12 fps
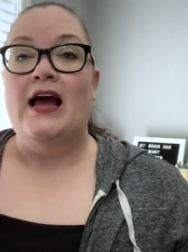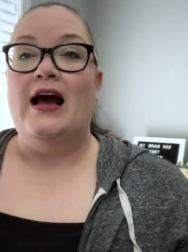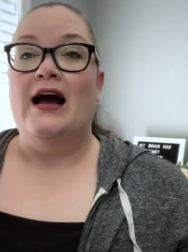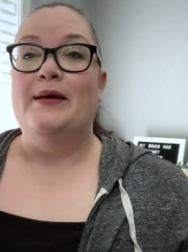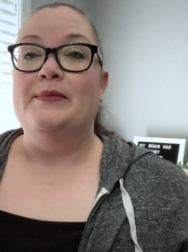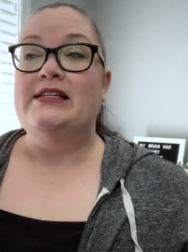
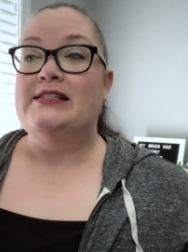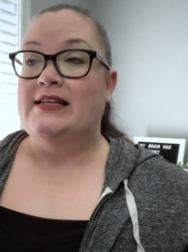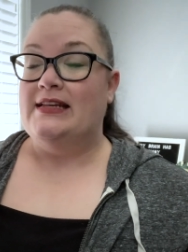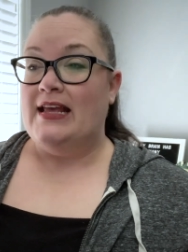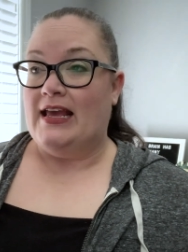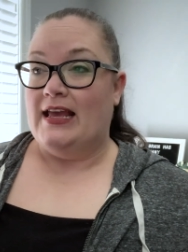Um,
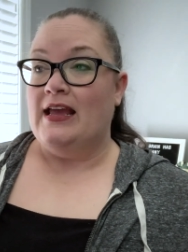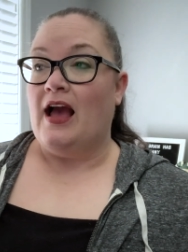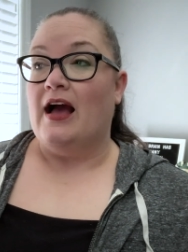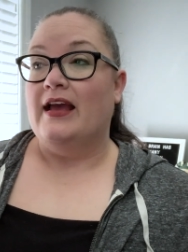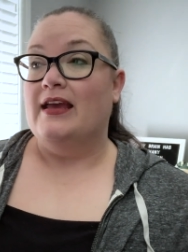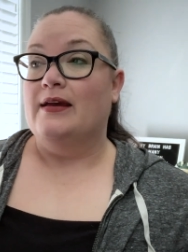today,
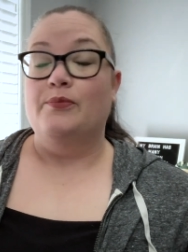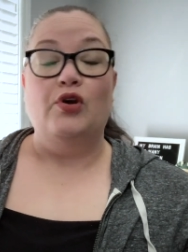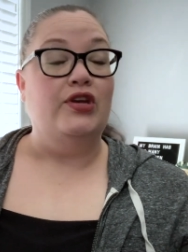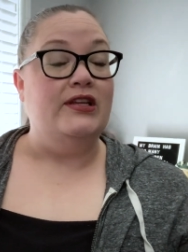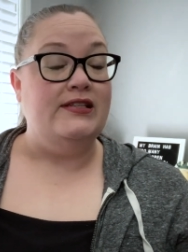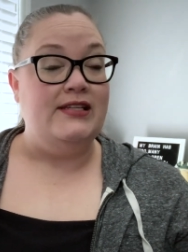I am
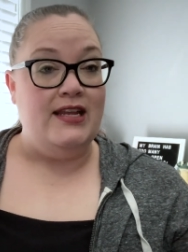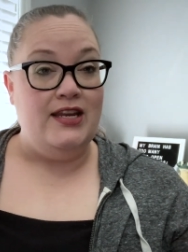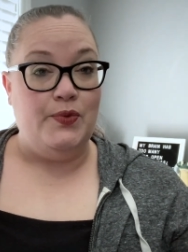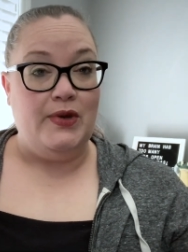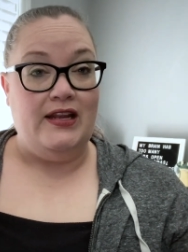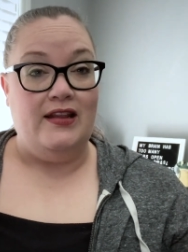
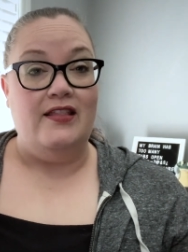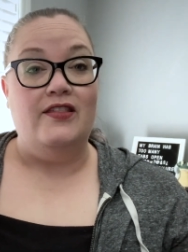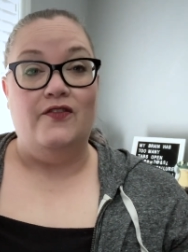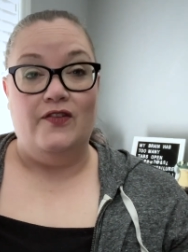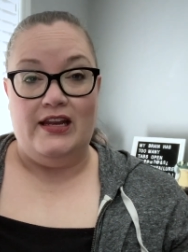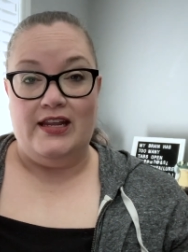continuing the
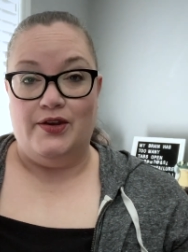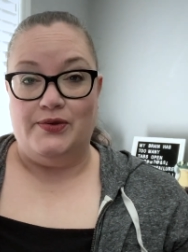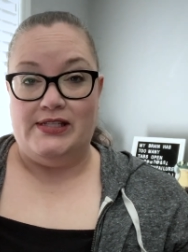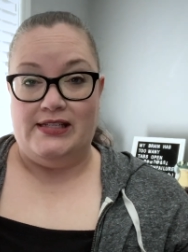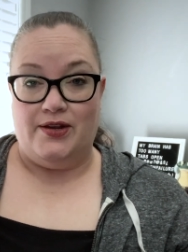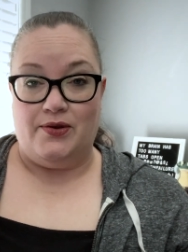video
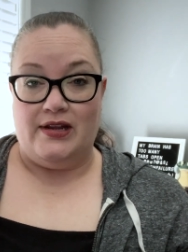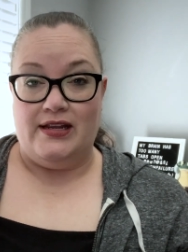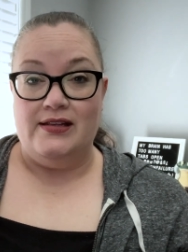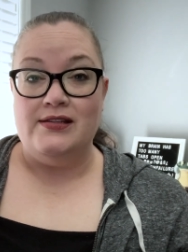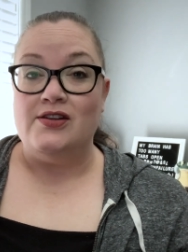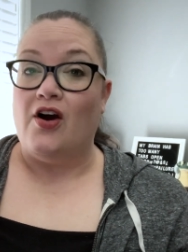
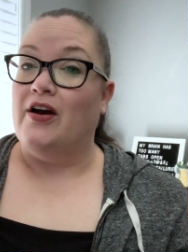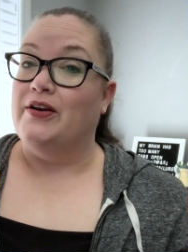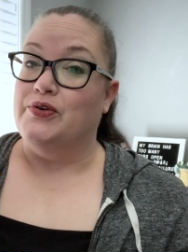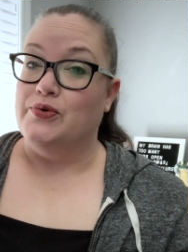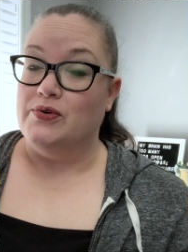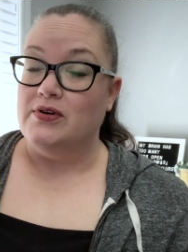series on
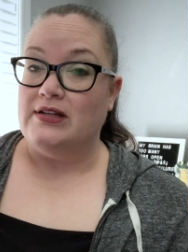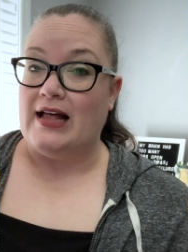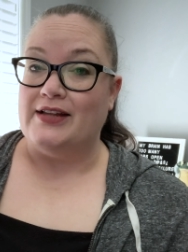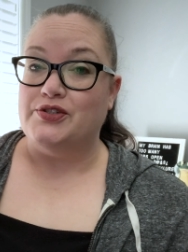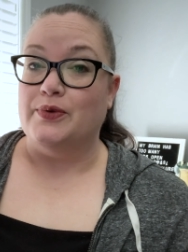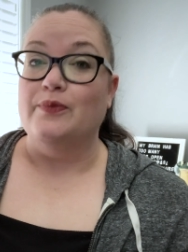Google
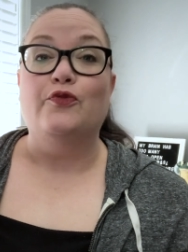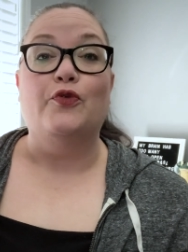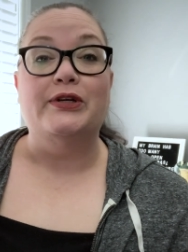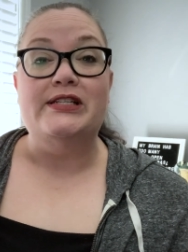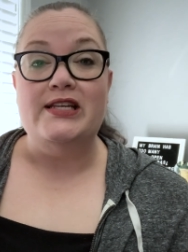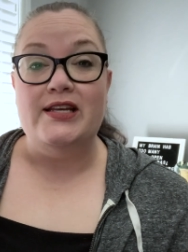Classroom
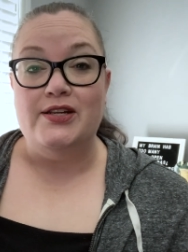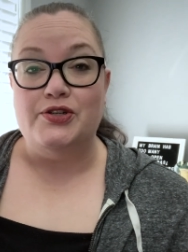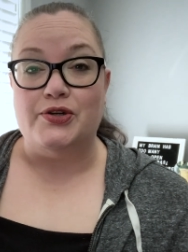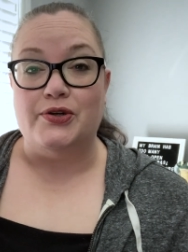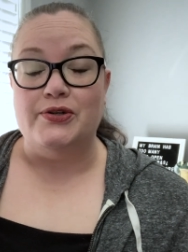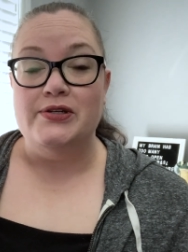for
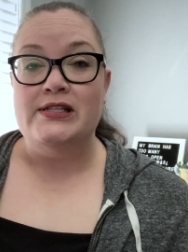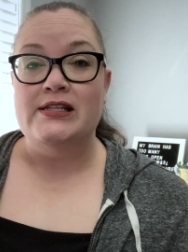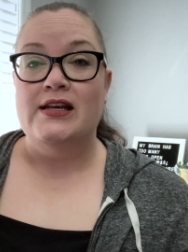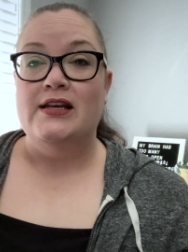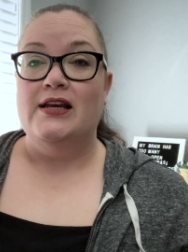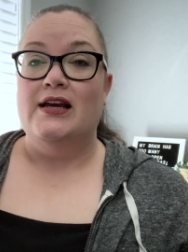Teachers,
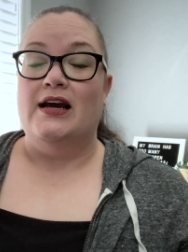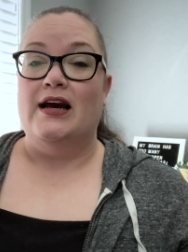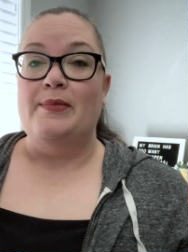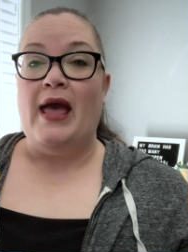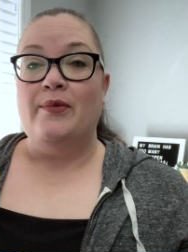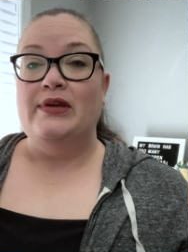
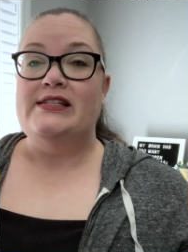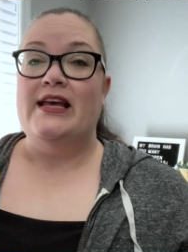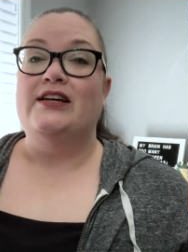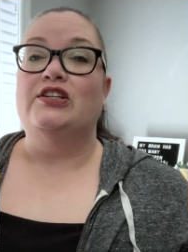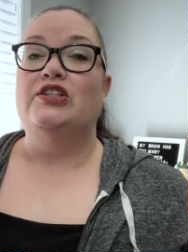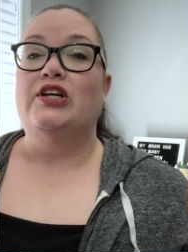um, how we
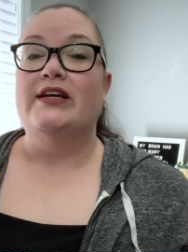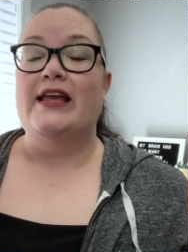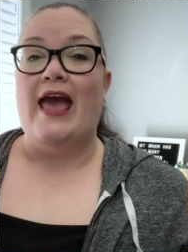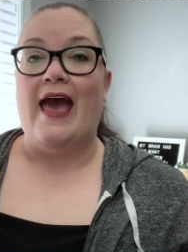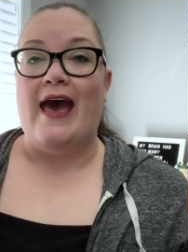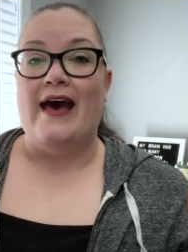take a look
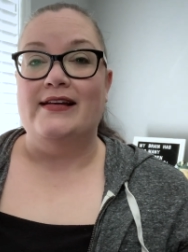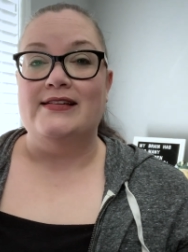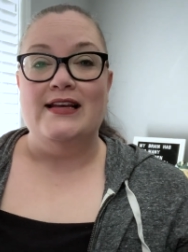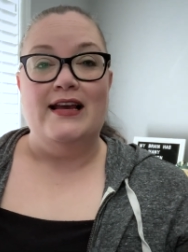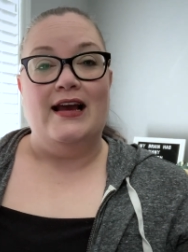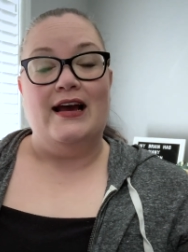at
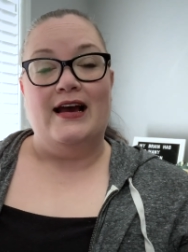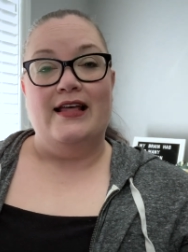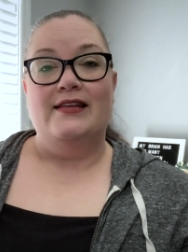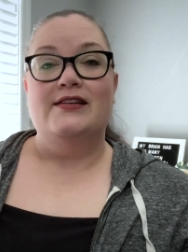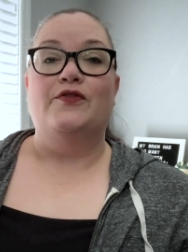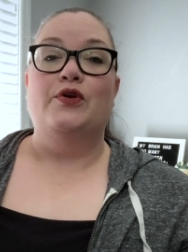uh,
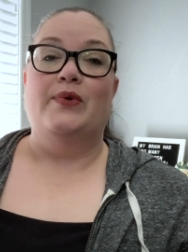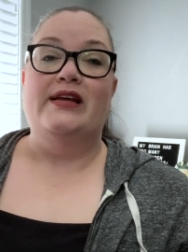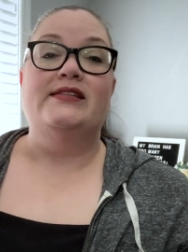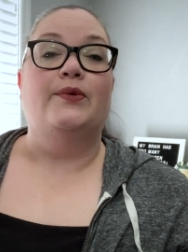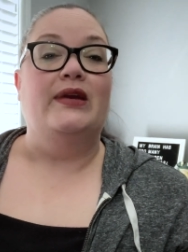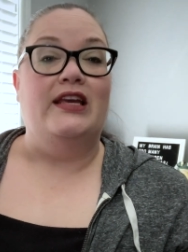the different ways
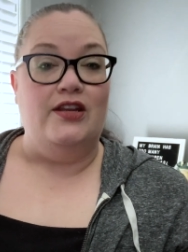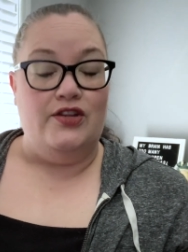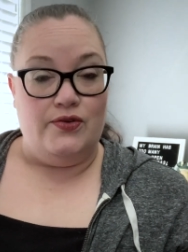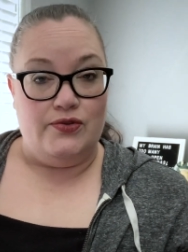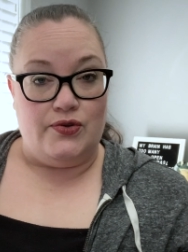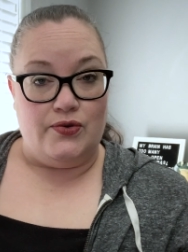that we can
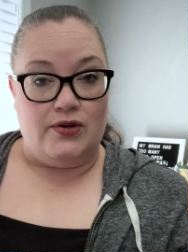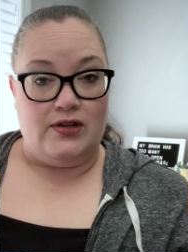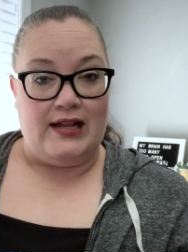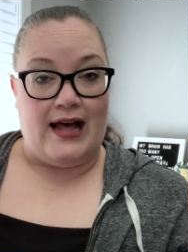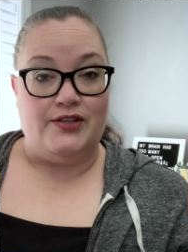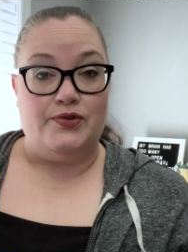use Google
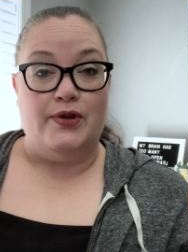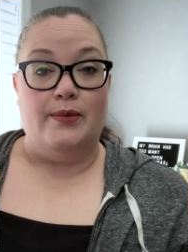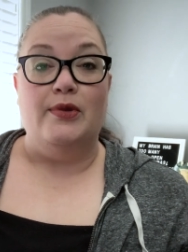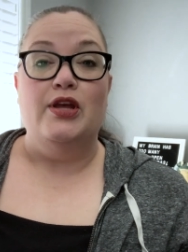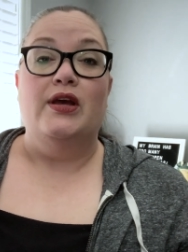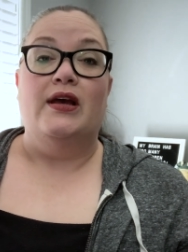
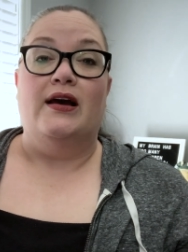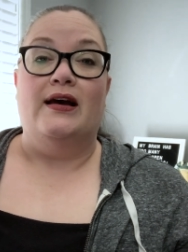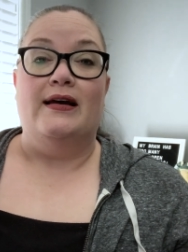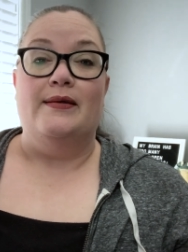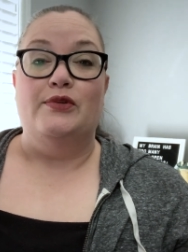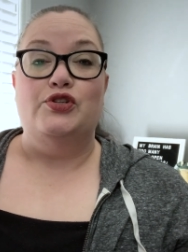Classroom
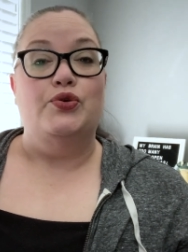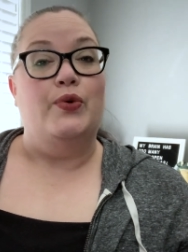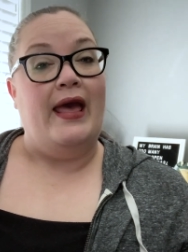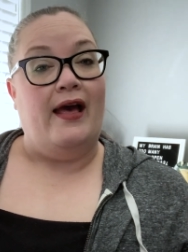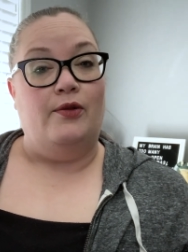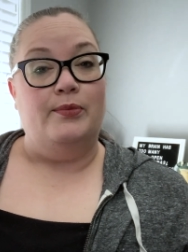um, to
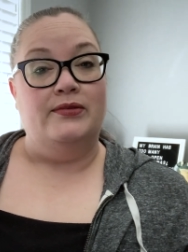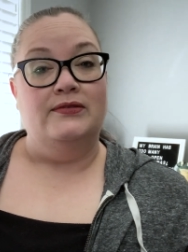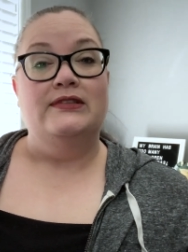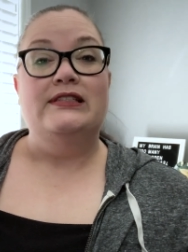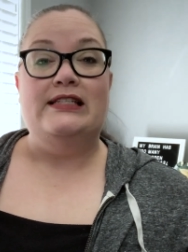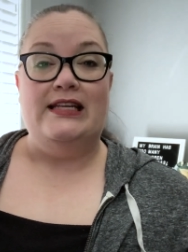help
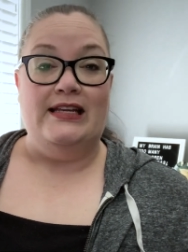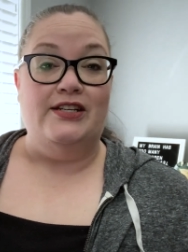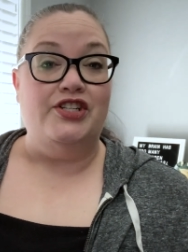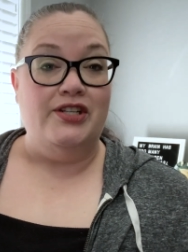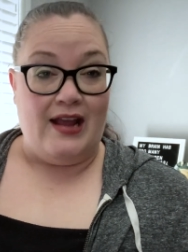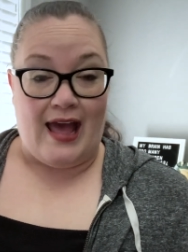
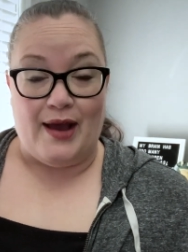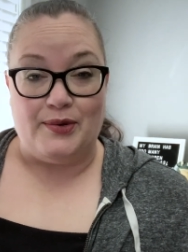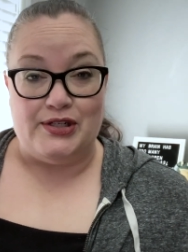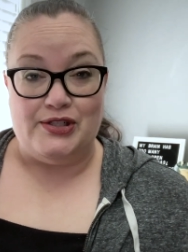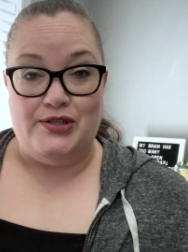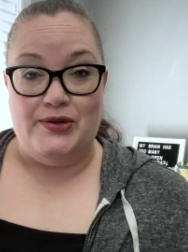teach
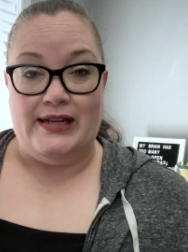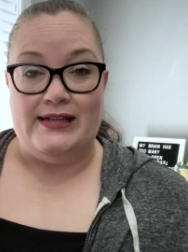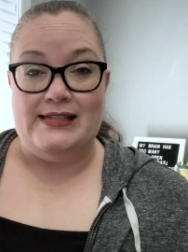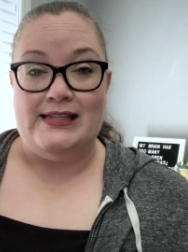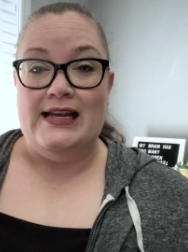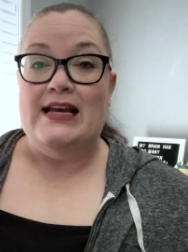our students.